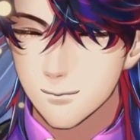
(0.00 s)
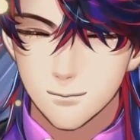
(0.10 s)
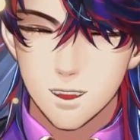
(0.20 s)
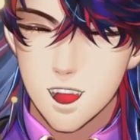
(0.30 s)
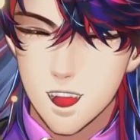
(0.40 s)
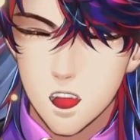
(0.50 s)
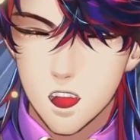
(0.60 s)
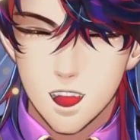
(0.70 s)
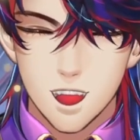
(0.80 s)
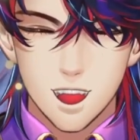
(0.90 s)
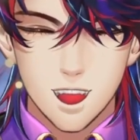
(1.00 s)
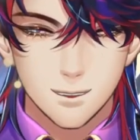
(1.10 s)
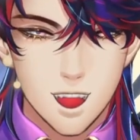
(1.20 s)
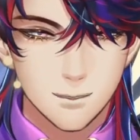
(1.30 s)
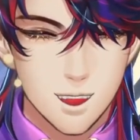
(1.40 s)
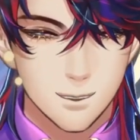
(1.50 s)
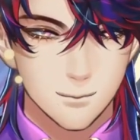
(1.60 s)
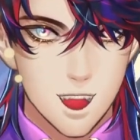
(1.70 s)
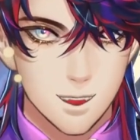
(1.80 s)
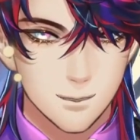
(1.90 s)
You and I are not so
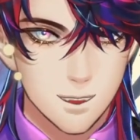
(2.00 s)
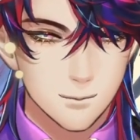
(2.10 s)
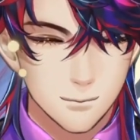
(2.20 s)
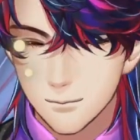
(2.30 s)
different, aren't we?